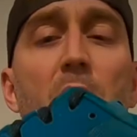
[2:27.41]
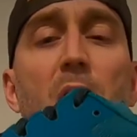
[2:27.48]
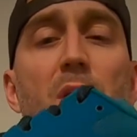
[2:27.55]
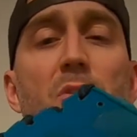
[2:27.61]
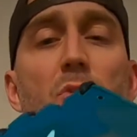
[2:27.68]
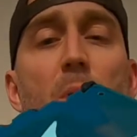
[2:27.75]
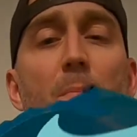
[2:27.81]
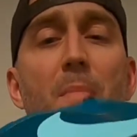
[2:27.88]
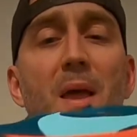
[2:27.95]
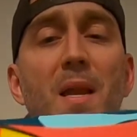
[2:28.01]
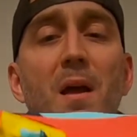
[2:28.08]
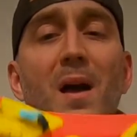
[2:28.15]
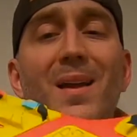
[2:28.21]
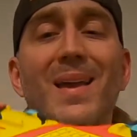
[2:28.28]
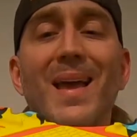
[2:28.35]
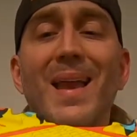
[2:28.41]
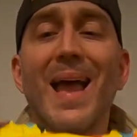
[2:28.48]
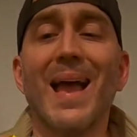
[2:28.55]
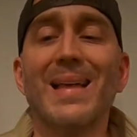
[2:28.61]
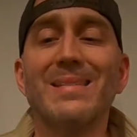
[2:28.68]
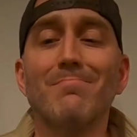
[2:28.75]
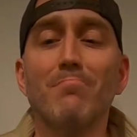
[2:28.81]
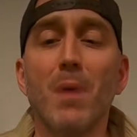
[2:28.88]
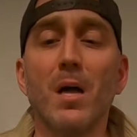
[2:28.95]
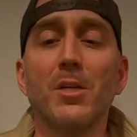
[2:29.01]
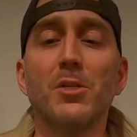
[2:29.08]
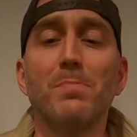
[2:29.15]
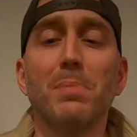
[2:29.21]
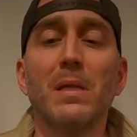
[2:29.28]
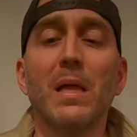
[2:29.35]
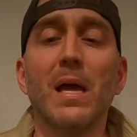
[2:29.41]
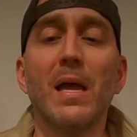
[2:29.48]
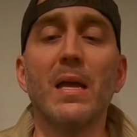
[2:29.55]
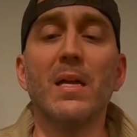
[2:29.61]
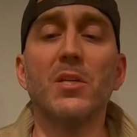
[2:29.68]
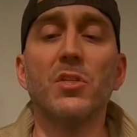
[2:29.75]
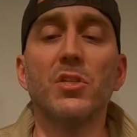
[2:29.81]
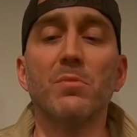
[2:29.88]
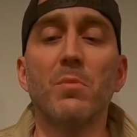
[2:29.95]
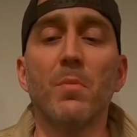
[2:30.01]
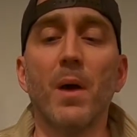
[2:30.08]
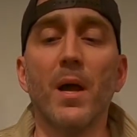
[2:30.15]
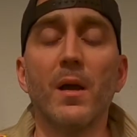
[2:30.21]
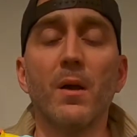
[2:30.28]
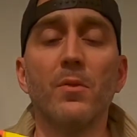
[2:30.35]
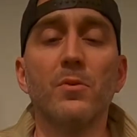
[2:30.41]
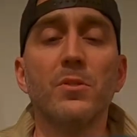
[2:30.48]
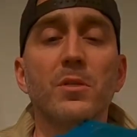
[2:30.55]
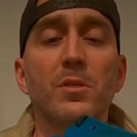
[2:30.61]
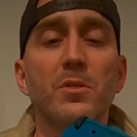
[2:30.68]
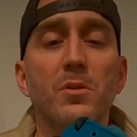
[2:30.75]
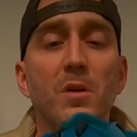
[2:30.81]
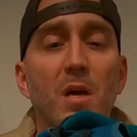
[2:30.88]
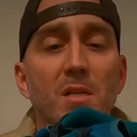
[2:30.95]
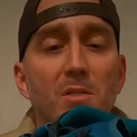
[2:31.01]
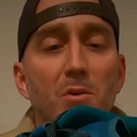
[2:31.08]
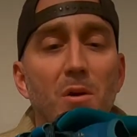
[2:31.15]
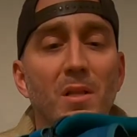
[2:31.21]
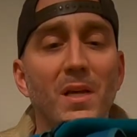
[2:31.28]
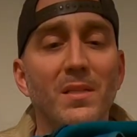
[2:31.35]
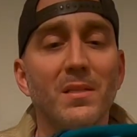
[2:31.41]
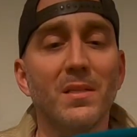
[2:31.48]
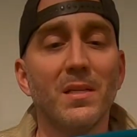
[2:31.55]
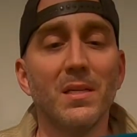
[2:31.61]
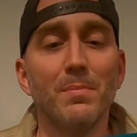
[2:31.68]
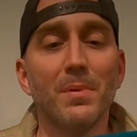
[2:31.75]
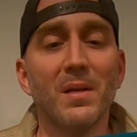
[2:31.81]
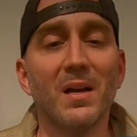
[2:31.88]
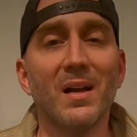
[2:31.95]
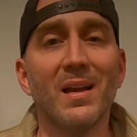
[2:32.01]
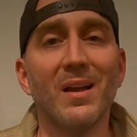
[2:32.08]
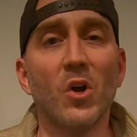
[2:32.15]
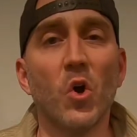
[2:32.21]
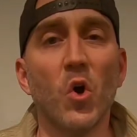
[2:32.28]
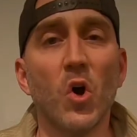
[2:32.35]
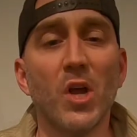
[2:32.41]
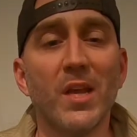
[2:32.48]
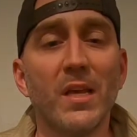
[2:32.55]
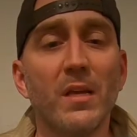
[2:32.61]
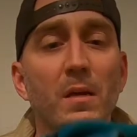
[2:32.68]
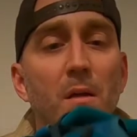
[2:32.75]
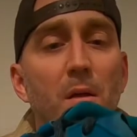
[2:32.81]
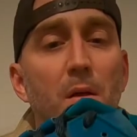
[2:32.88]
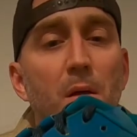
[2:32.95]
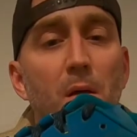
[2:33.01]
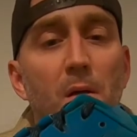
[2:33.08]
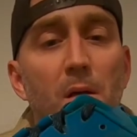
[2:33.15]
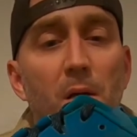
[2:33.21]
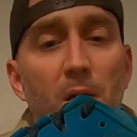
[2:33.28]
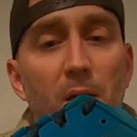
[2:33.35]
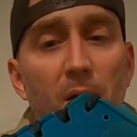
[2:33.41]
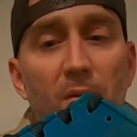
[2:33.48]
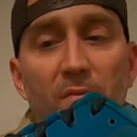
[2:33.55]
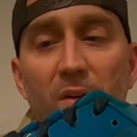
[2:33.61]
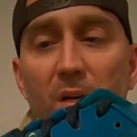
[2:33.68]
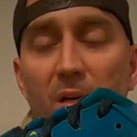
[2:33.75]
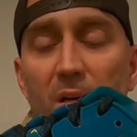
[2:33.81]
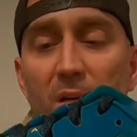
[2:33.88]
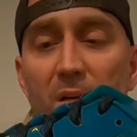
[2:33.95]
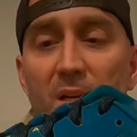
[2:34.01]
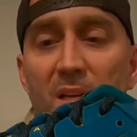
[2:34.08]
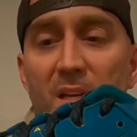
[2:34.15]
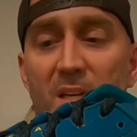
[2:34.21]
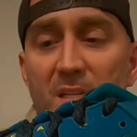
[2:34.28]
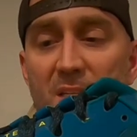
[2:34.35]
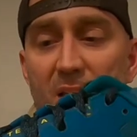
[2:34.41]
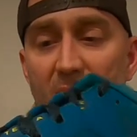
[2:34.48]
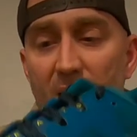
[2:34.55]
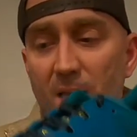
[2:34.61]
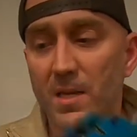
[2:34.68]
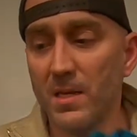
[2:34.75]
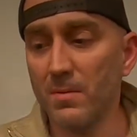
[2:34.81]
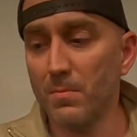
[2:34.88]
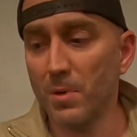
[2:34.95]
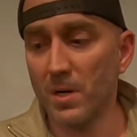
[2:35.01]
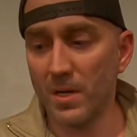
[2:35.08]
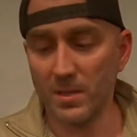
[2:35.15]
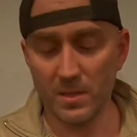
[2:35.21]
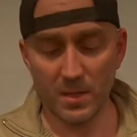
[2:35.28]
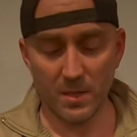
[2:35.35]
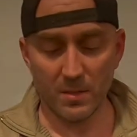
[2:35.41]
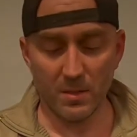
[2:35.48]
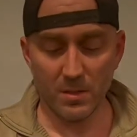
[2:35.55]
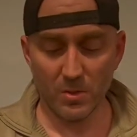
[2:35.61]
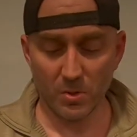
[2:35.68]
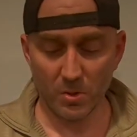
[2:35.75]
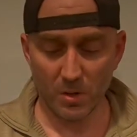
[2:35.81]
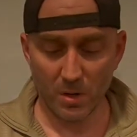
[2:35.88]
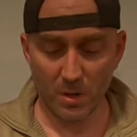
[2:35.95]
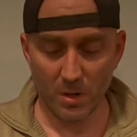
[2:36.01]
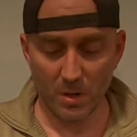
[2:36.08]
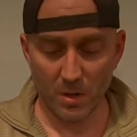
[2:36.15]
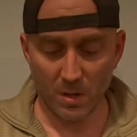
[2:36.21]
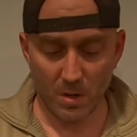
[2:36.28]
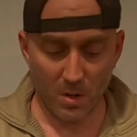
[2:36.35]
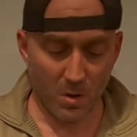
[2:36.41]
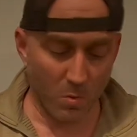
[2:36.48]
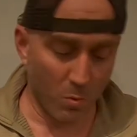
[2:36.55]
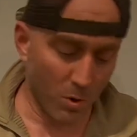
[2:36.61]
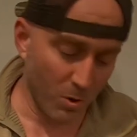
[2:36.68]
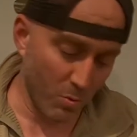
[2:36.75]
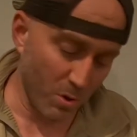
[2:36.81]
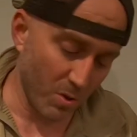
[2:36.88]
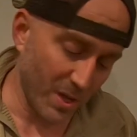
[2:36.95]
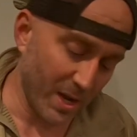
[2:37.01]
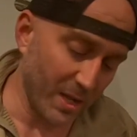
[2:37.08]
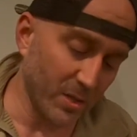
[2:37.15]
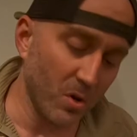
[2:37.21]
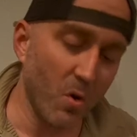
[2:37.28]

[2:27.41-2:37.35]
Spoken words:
So it may not get as much play as some of my others because you guys know I like to keep it kind of gaudy, kind of tacky. But I think these are going to work well. They got the